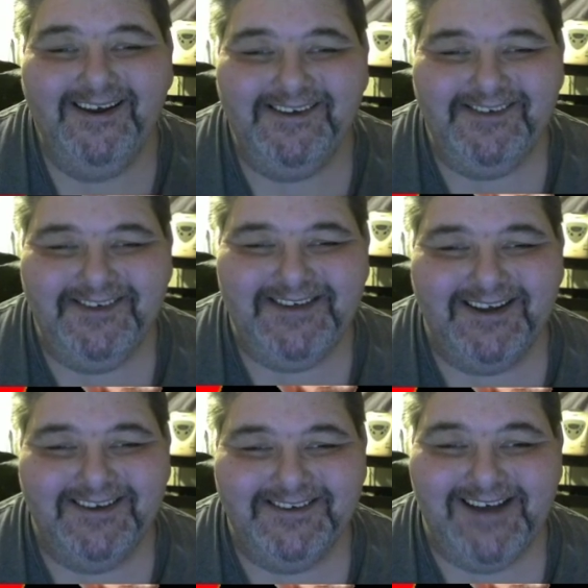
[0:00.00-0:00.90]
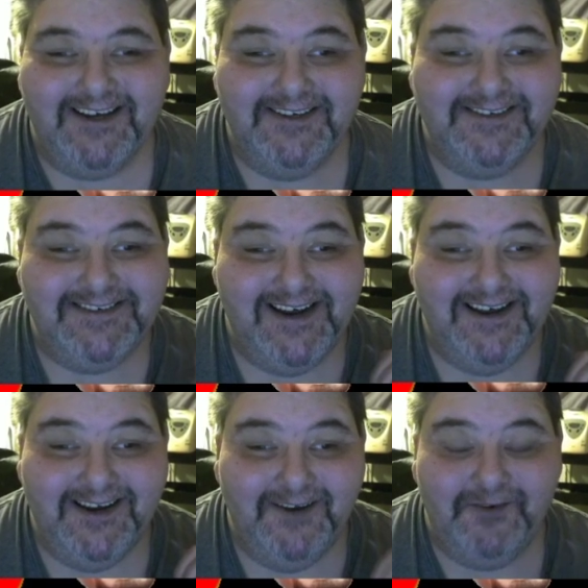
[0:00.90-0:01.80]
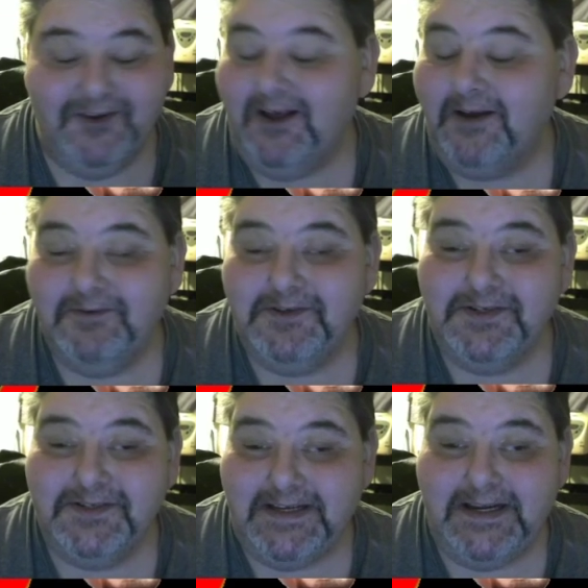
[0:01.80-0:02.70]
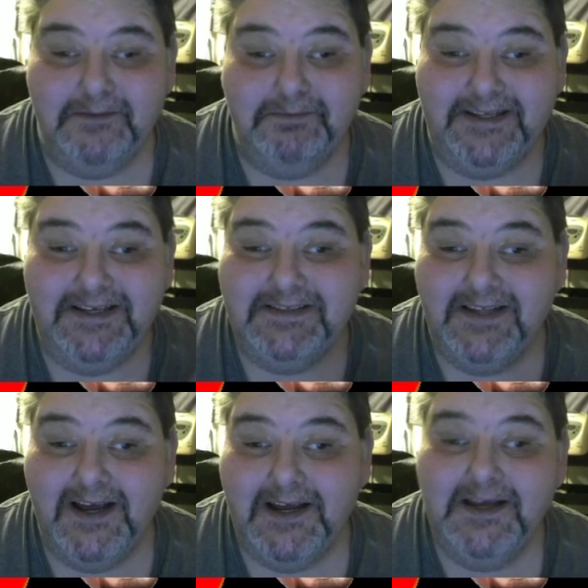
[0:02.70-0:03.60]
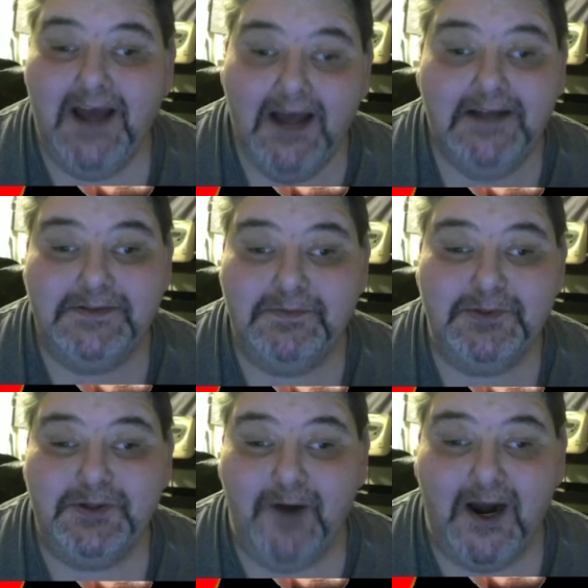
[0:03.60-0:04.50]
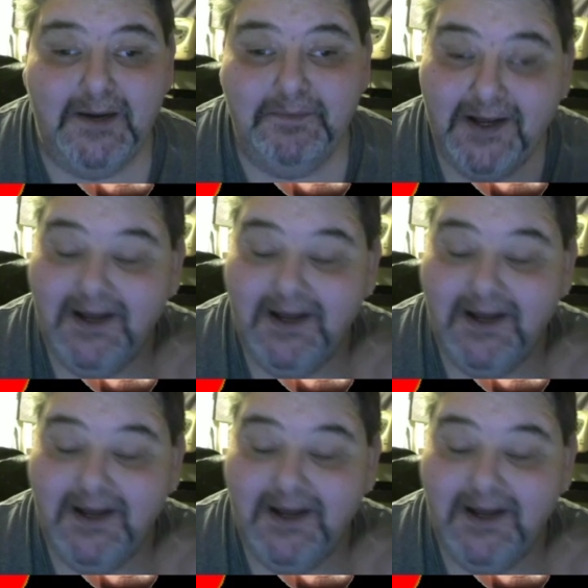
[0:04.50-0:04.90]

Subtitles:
Just taking a second to say, if you like what you're seeing, please like and subscribe